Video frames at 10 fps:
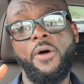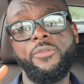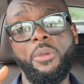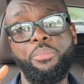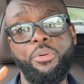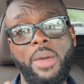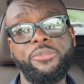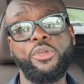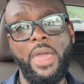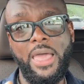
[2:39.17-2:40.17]
the
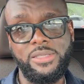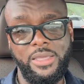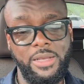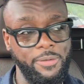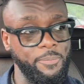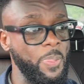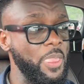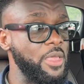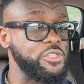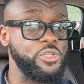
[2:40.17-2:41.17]
prompt you're asking it.
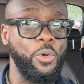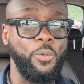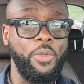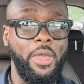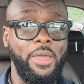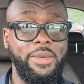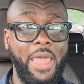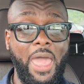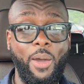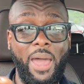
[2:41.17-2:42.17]
So
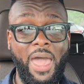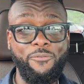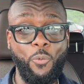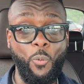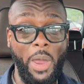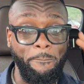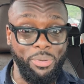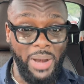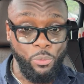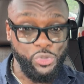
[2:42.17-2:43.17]
now I have a web
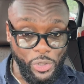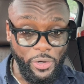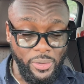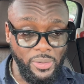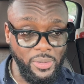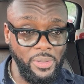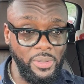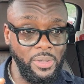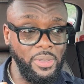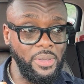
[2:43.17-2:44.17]
browser
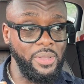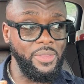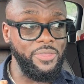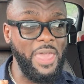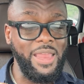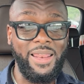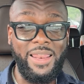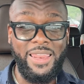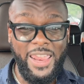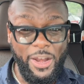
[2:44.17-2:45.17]
that
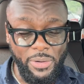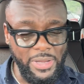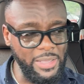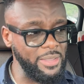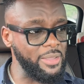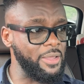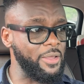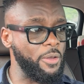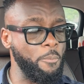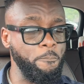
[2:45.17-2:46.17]
literally
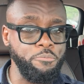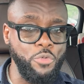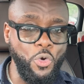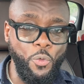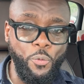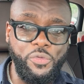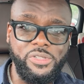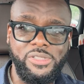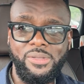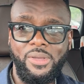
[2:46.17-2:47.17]

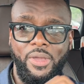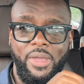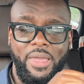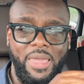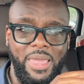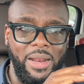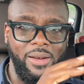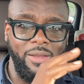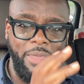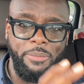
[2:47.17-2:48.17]
moves in
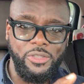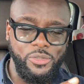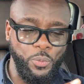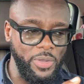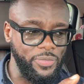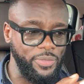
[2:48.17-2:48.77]
alignment with